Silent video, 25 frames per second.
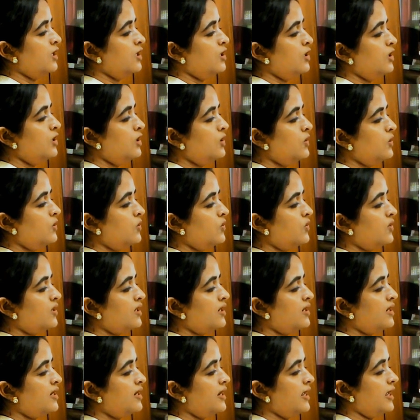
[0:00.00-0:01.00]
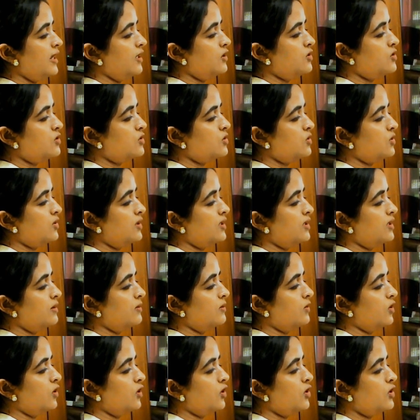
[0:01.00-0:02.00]
neural
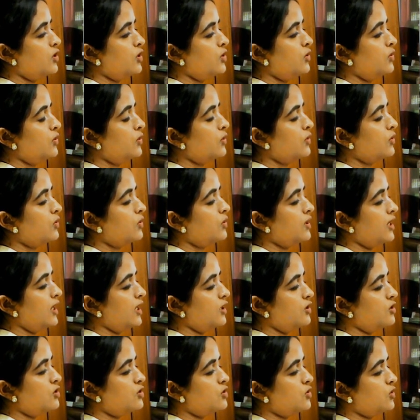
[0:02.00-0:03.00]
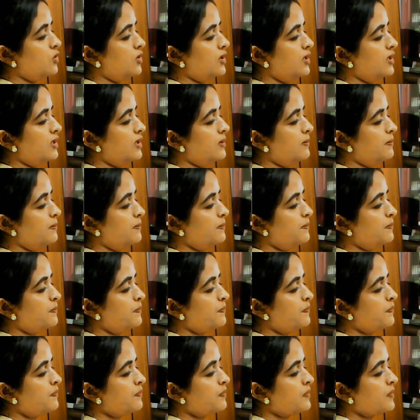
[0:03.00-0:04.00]
ectoderm or neuroectoderm.
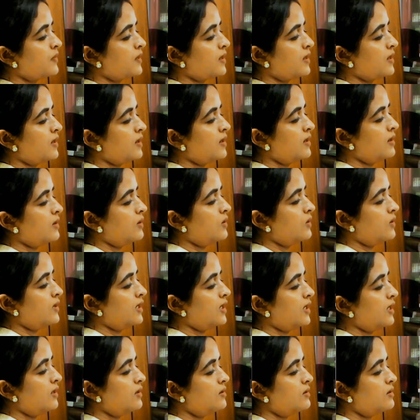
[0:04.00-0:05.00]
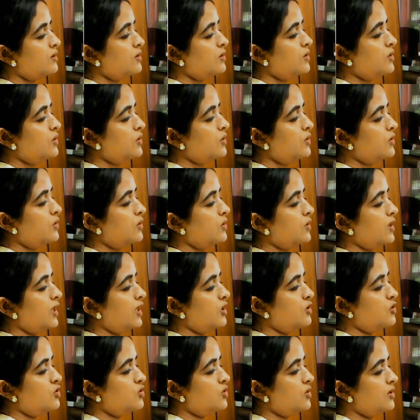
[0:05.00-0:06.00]
Okay, so
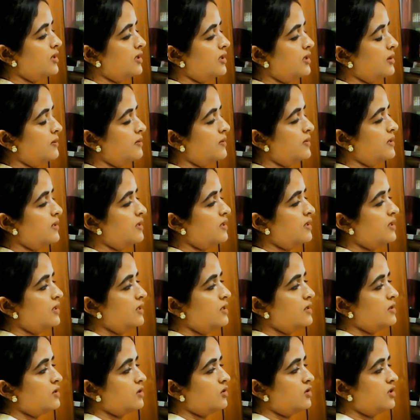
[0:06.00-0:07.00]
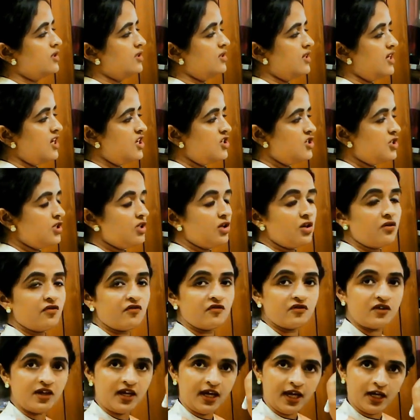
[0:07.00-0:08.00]
neuroectoderm. So the region of
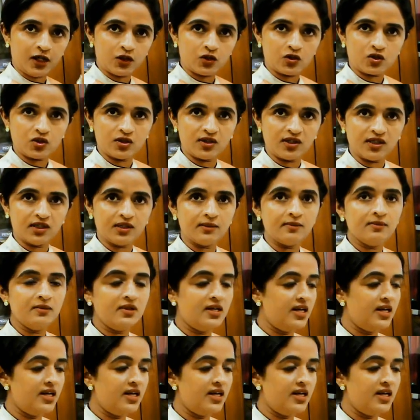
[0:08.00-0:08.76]
the ectoderm